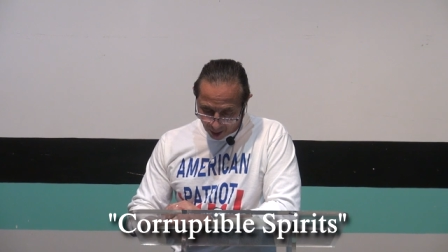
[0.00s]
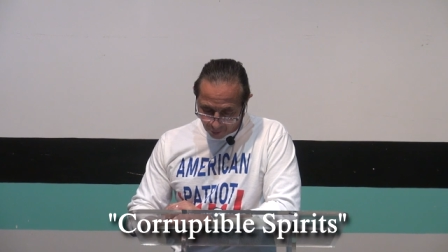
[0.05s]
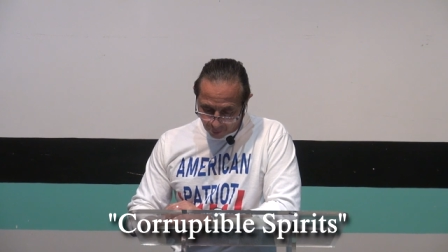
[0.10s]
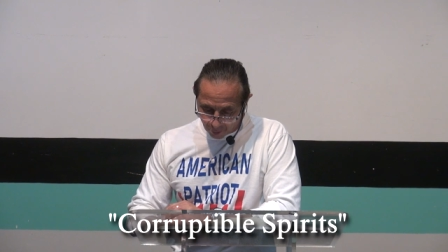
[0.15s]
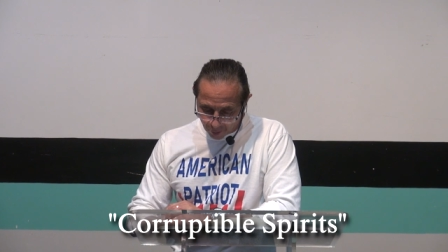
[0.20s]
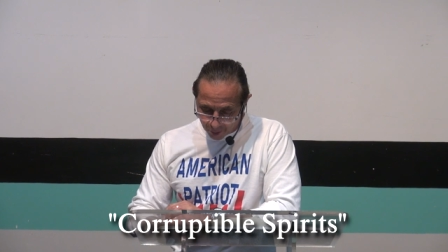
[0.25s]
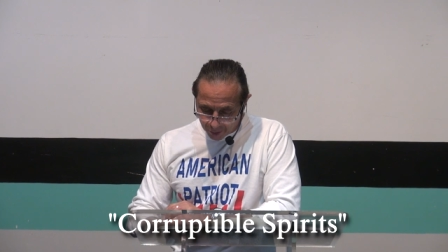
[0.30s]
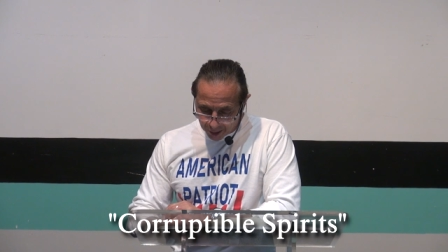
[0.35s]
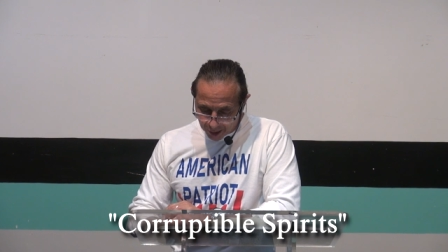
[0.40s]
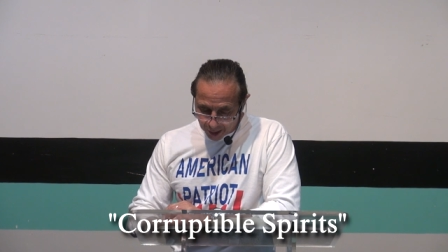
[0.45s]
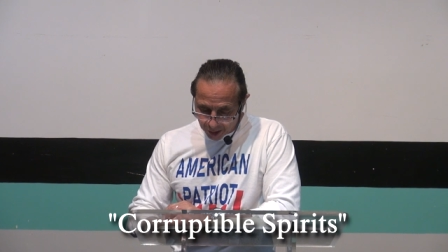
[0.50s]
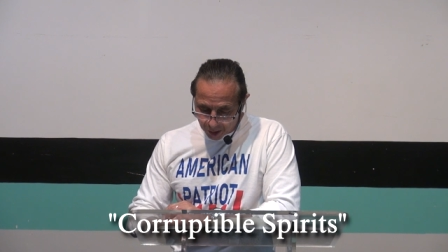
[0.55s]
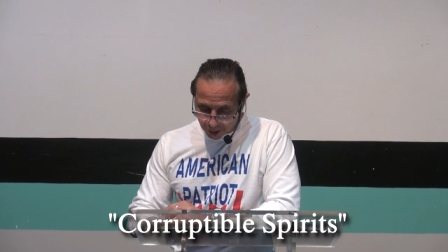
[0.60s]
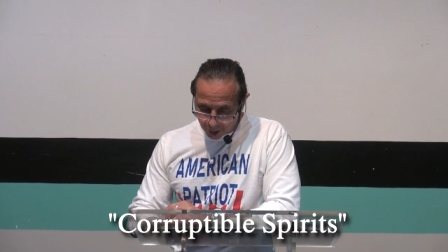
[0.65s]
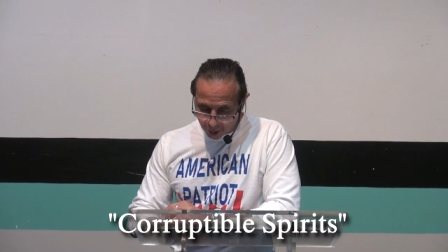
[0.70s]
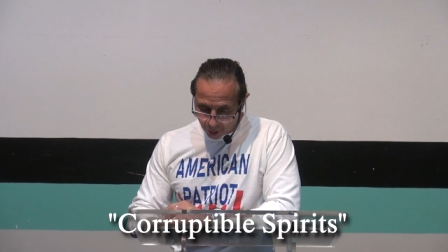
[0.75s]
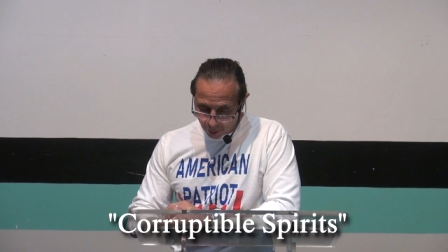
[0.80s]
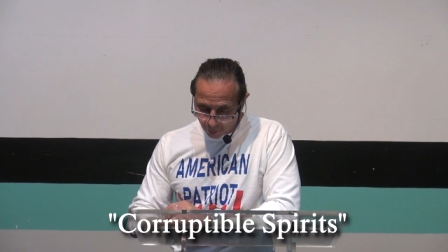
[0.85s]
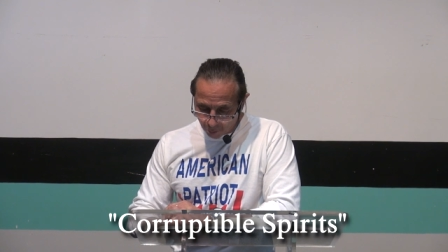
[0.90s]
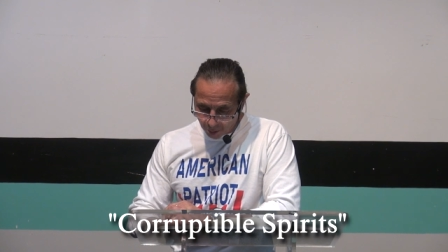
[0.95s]
For this
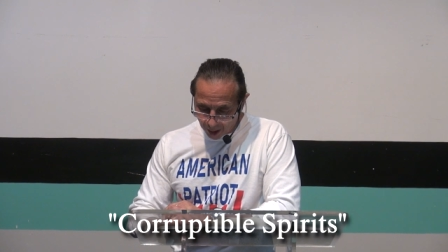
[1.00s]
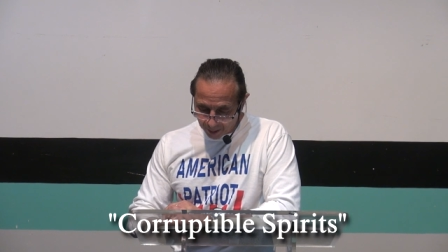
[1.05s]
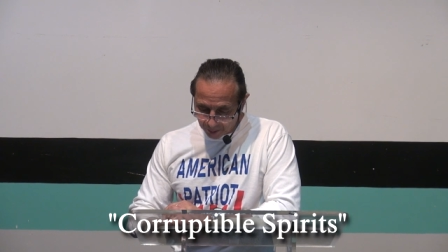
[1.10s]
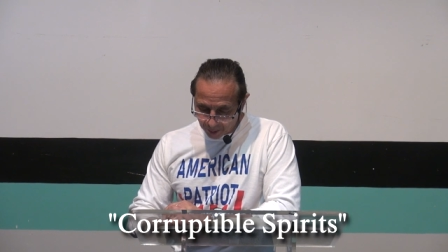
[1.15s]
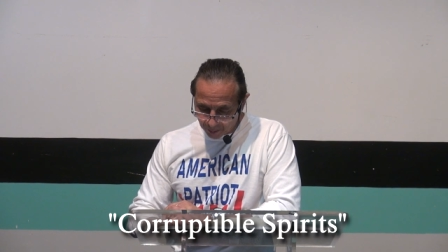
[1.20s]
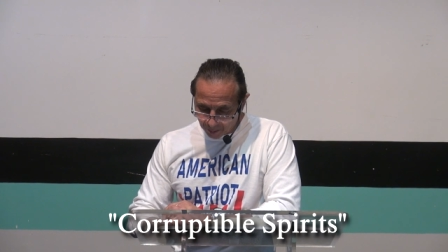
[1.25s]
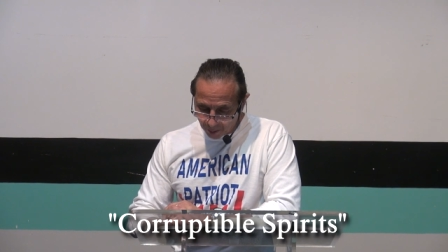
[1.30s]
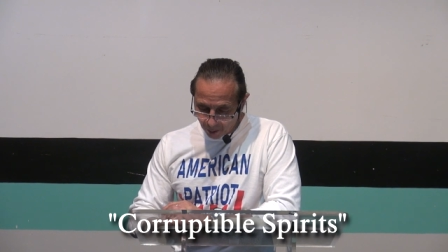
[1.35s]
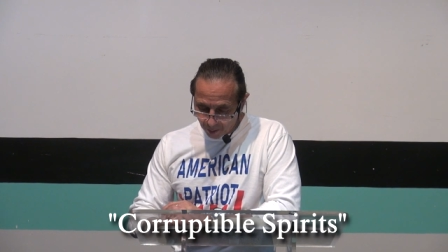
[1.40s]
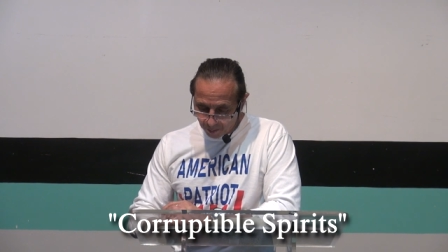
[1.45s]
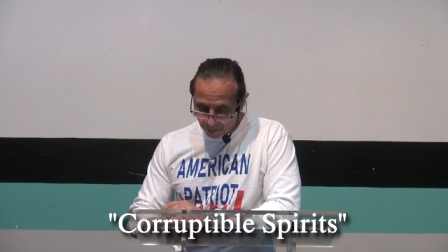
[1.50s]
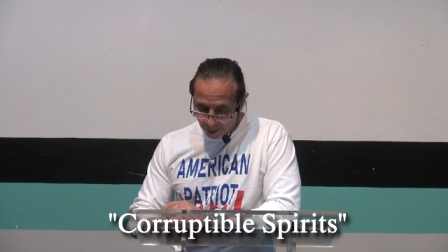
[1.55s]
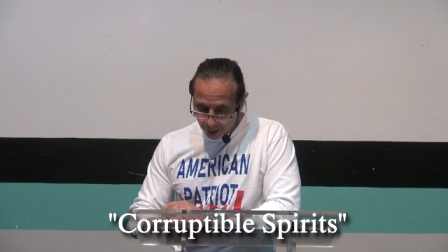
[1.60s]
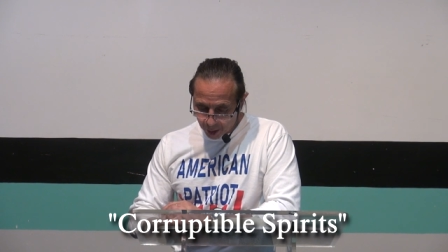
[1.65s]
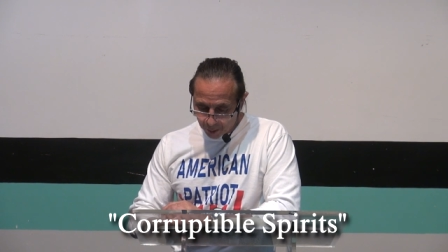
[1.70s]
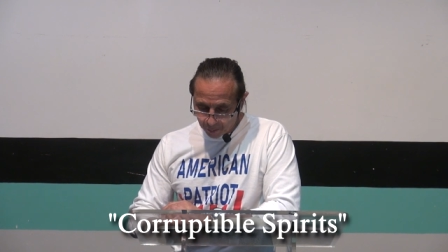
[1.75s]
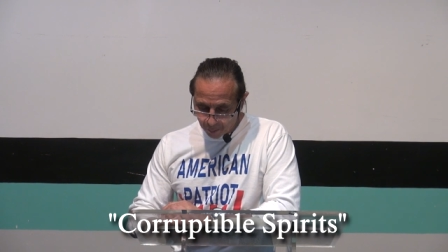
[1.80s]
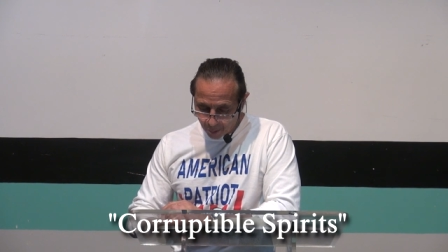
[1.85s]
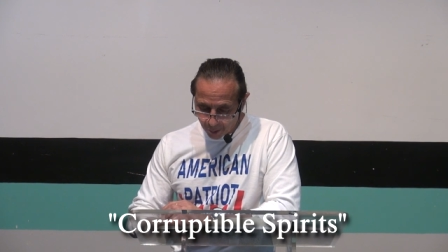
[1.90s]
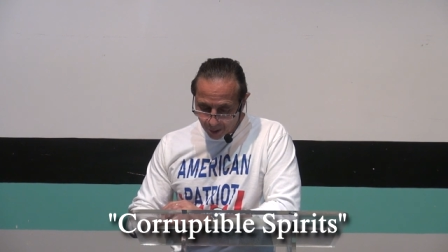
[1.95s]
corruptible
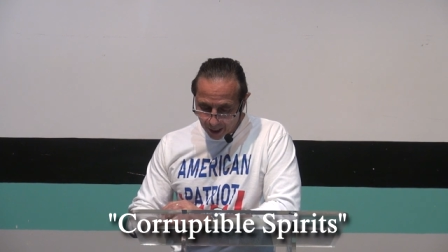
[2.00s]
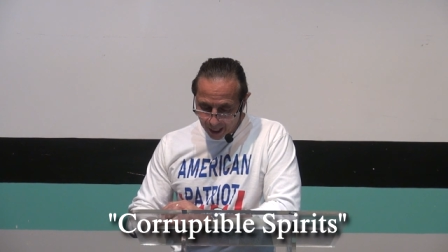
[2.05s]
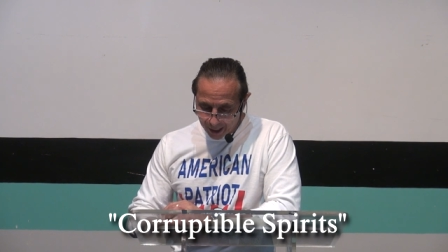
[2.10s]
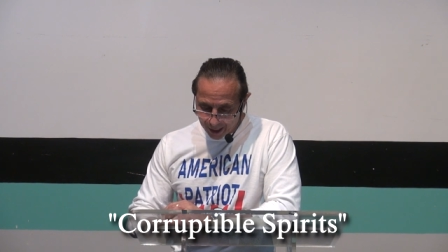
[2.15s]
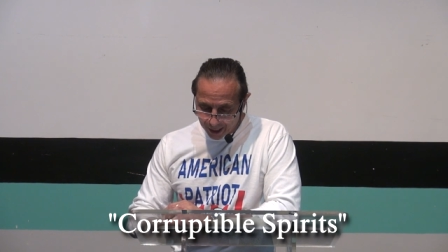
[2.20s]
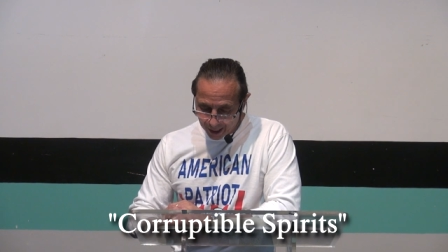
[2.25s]
must put on